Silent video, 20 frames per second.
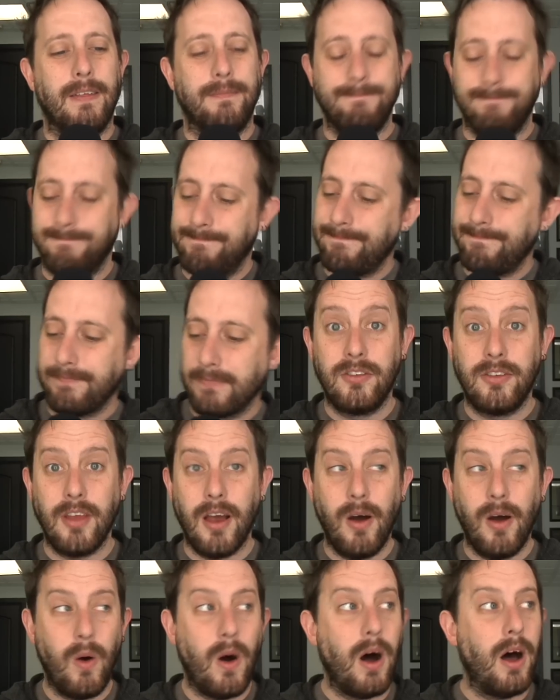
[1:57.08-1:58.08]
Hmm.
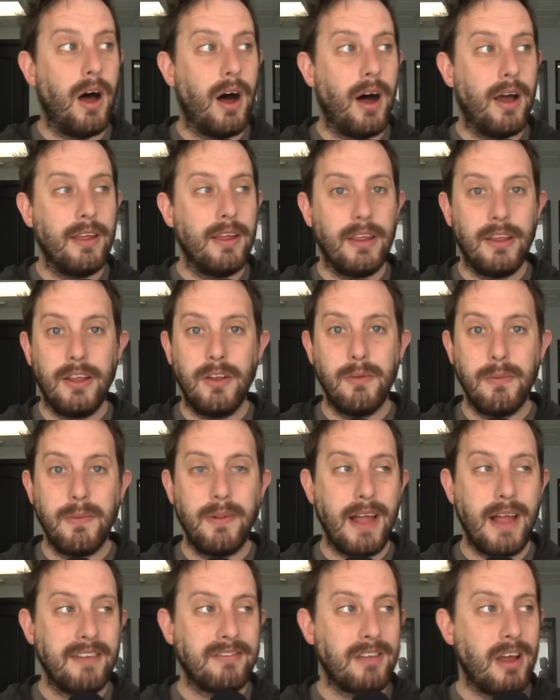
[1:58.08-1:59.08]
So uh, uh you
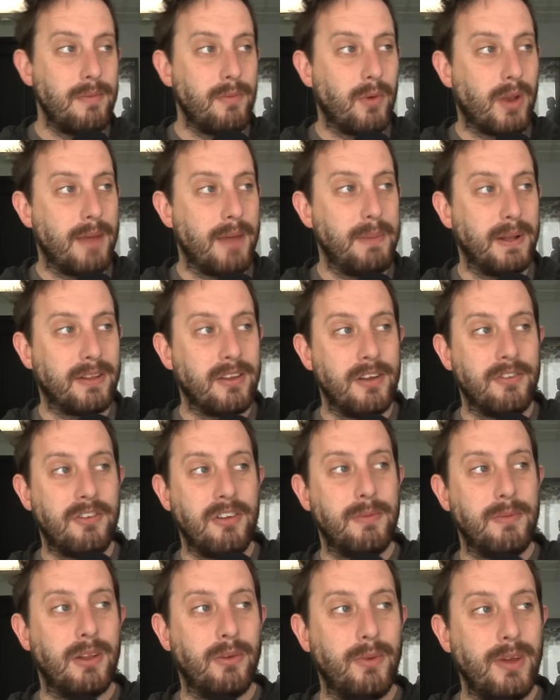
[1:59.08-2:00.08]
remember last time when I picked an
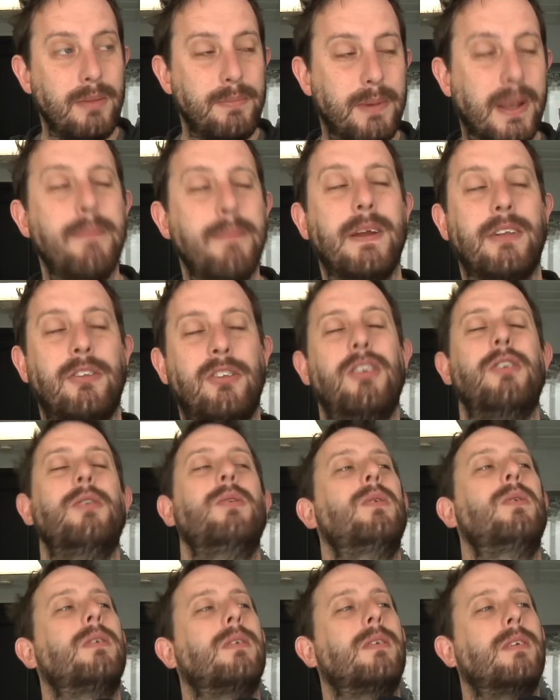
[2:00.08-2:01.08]
achievement of the week, but I picked
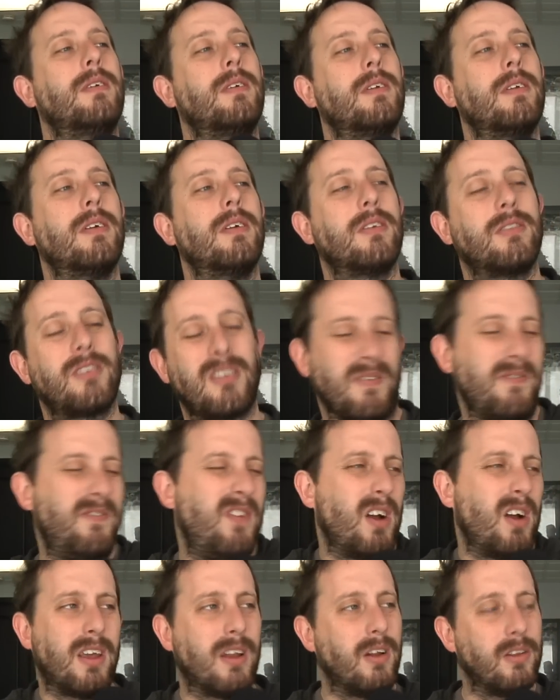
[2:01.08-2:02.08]
two. Yeah. So like,
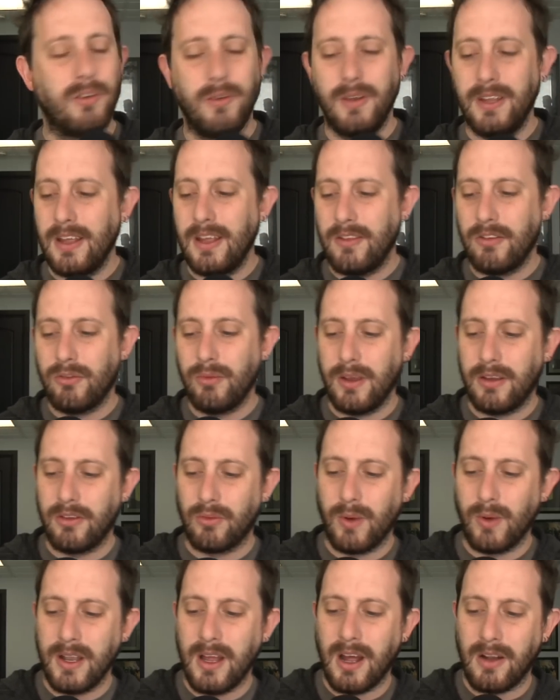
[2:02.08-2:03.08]
fuck it, I'll do it again this week
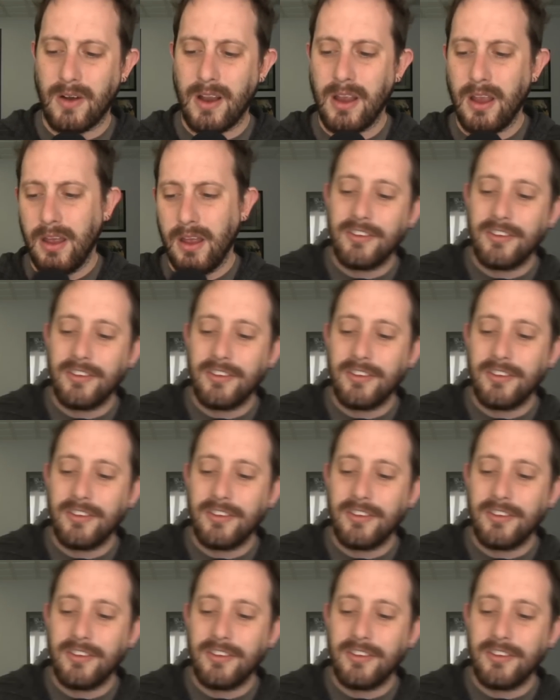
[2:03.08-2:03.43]
because why not, right?